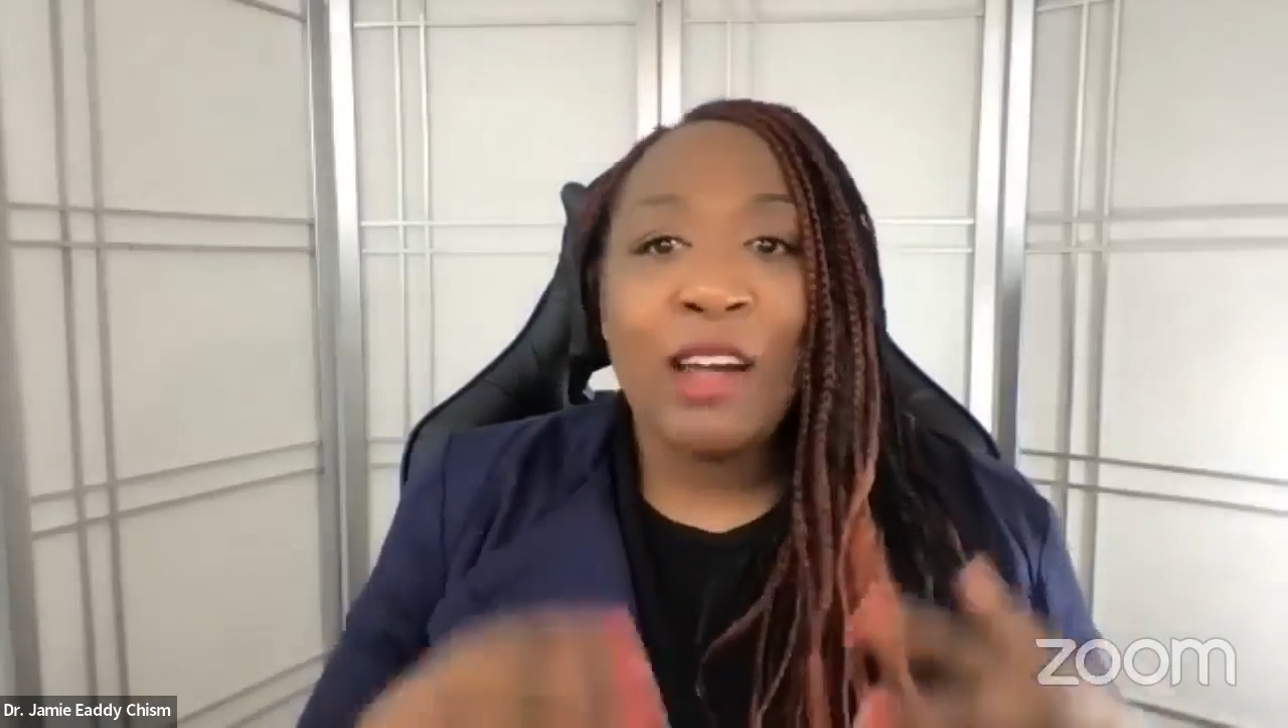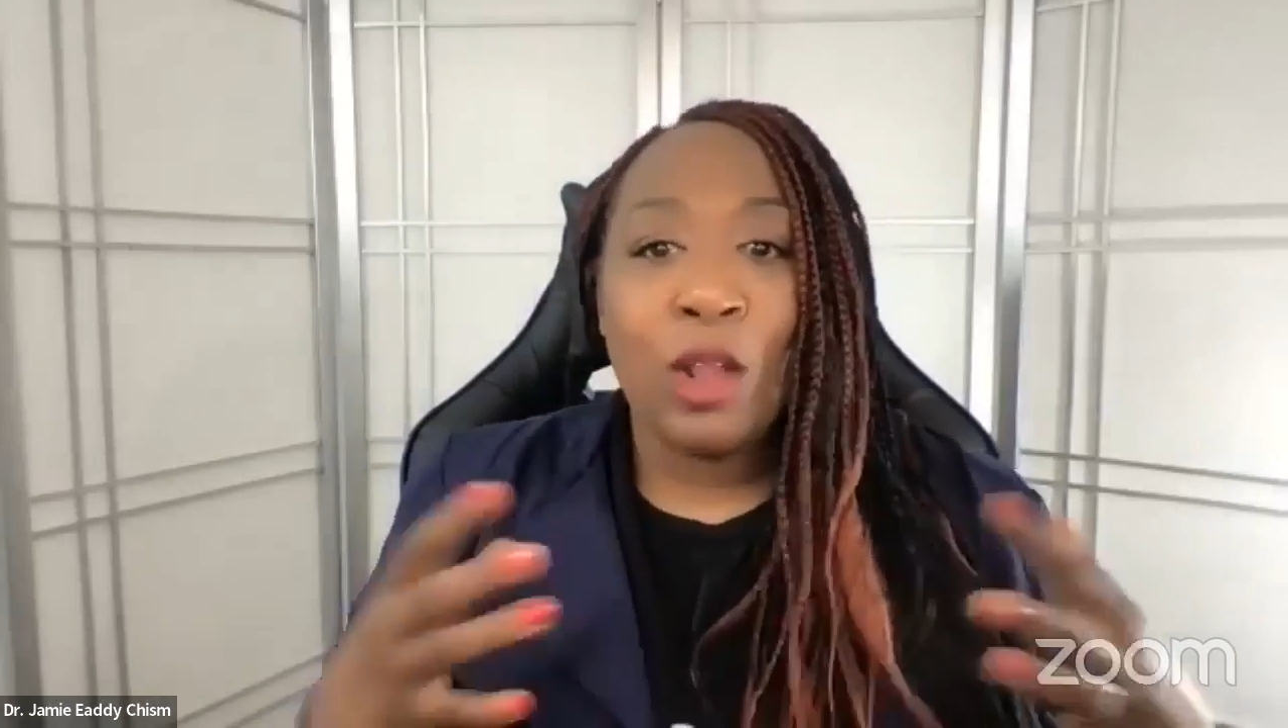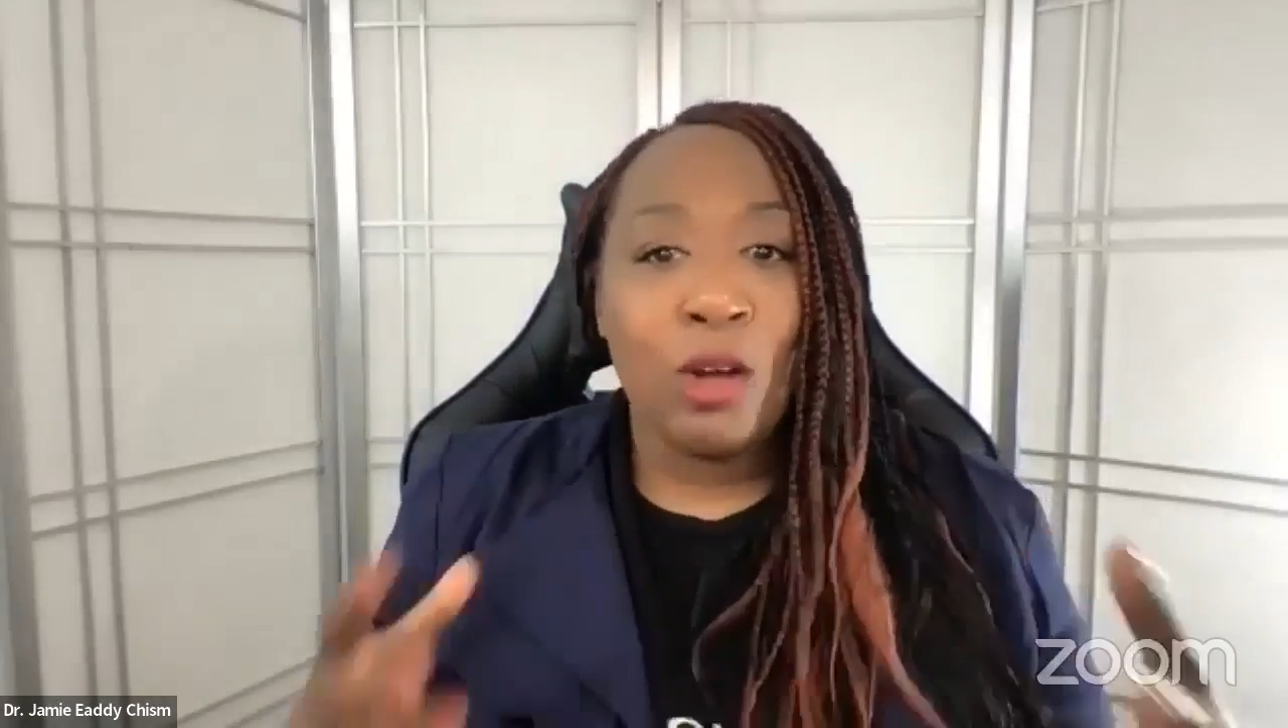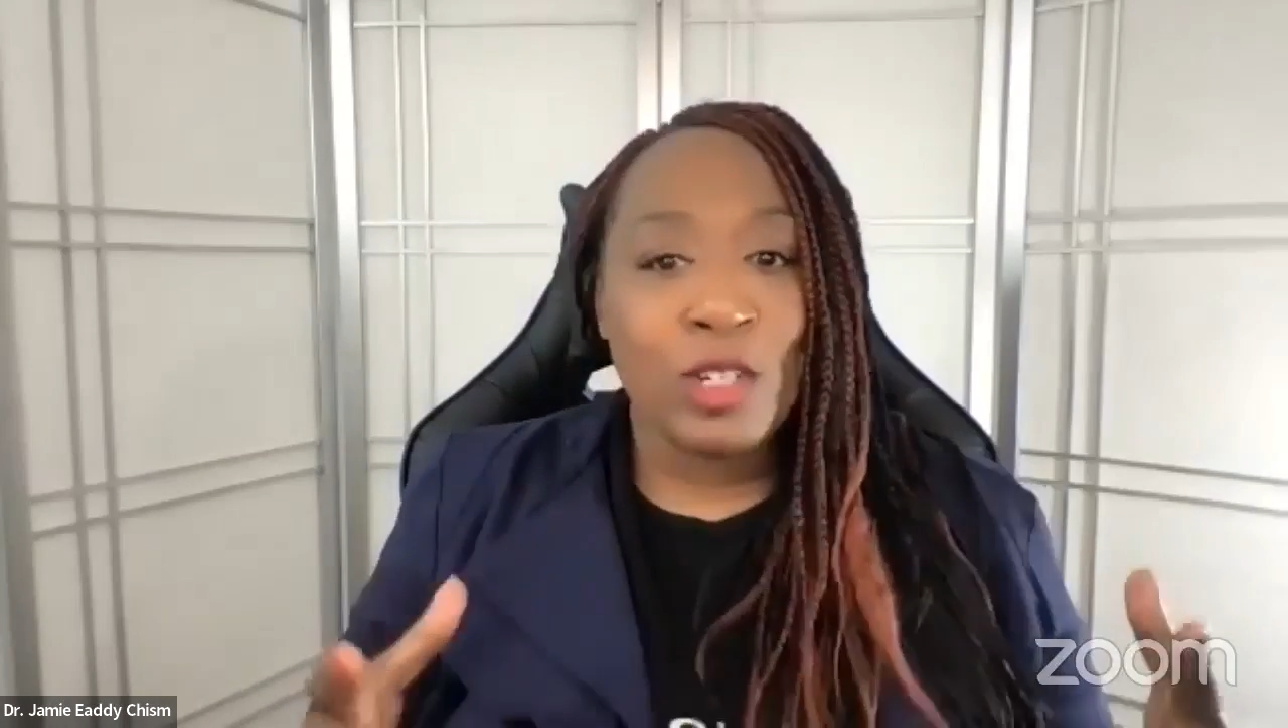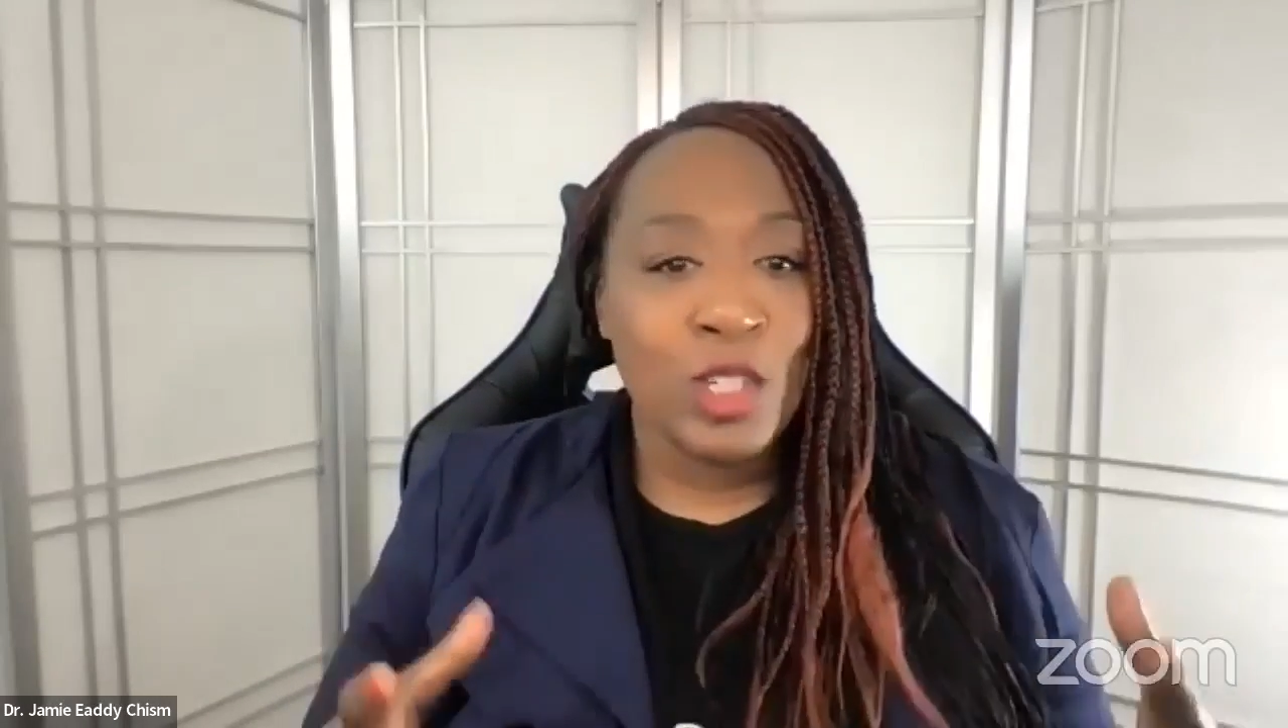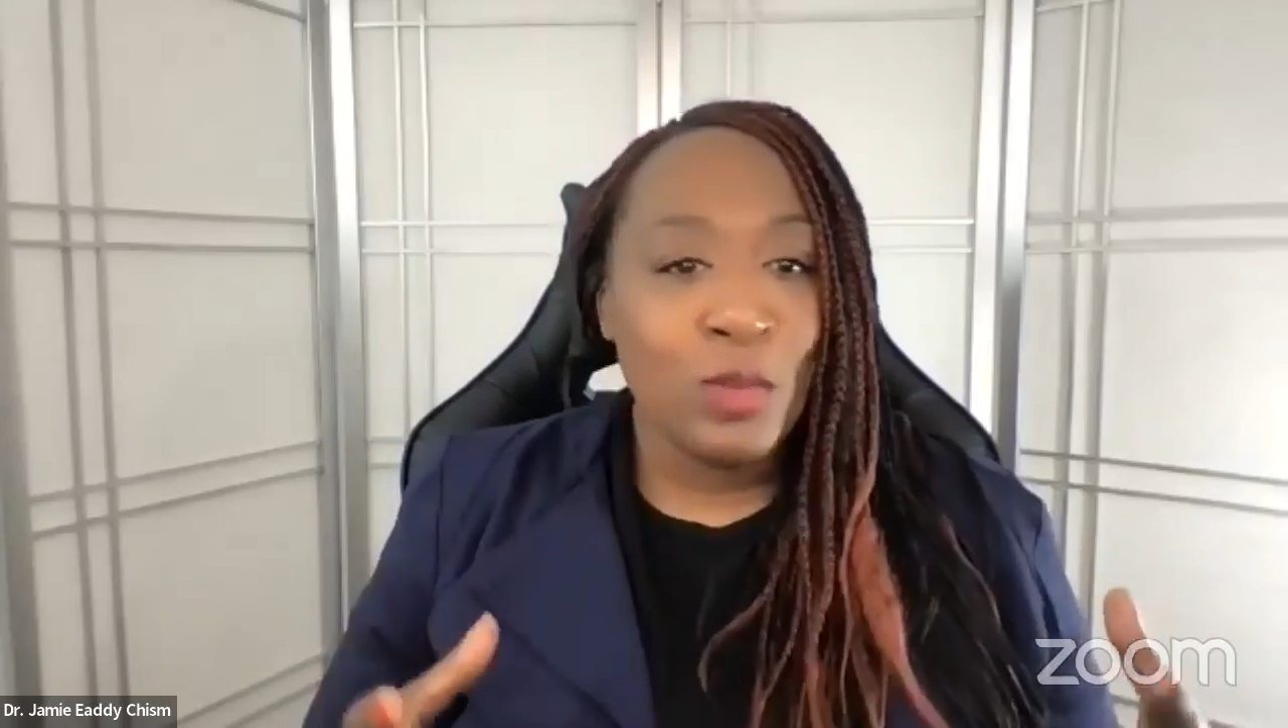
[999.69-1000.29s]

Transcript: long should